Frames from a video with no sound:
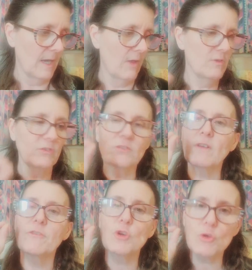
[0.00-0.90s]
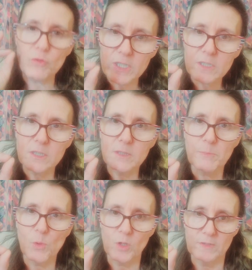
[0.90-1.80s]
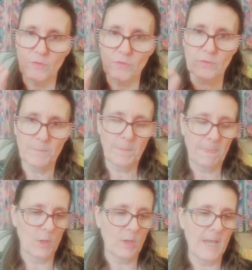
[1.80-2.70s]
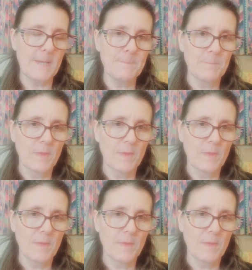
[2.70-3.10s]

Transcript: And this is of critical importance, okay?